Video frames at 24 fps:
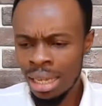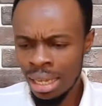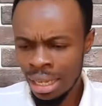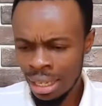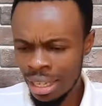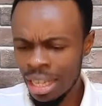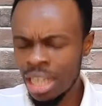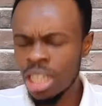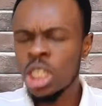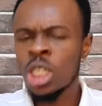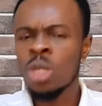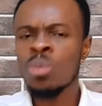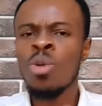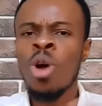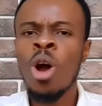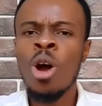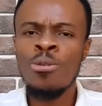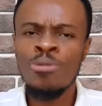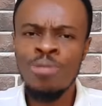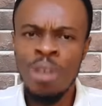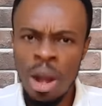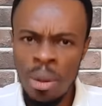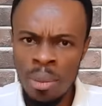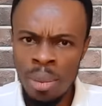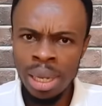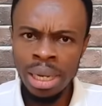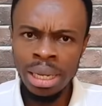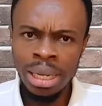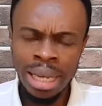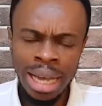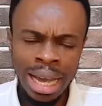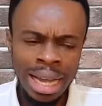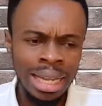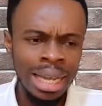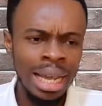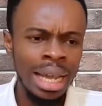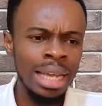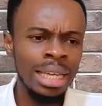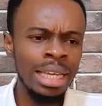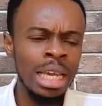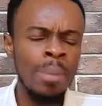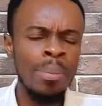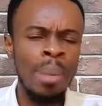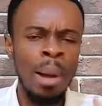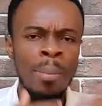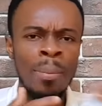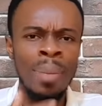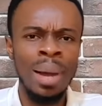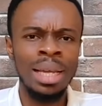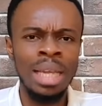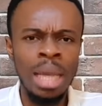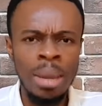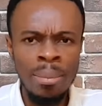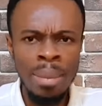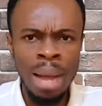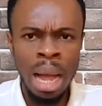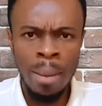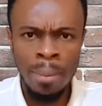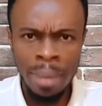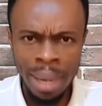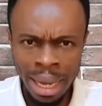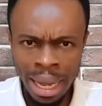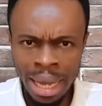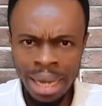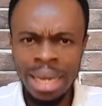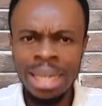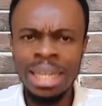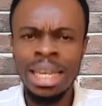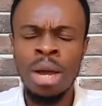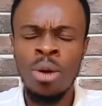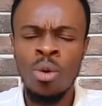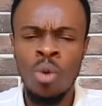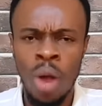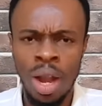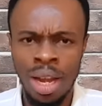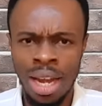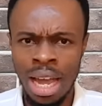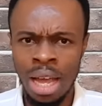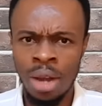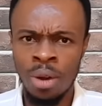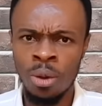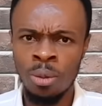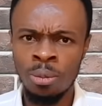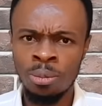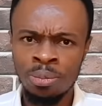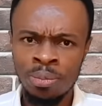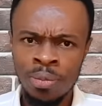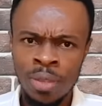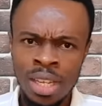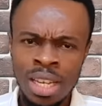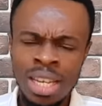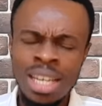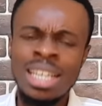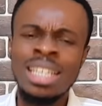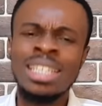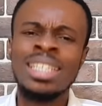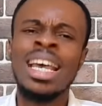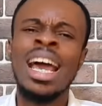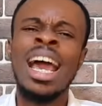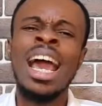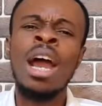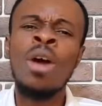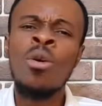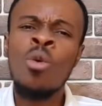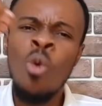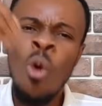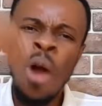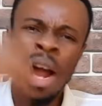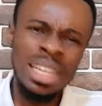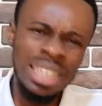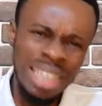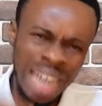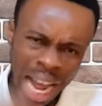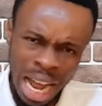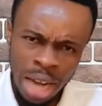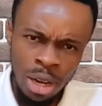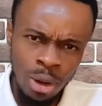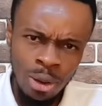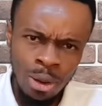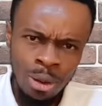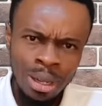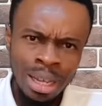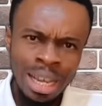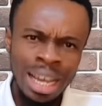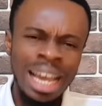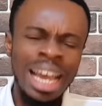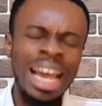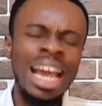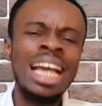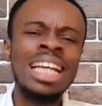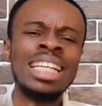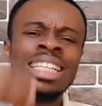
ye small family, eye ye papa, ye mame, and ye nkwadano. Se nkwadano, e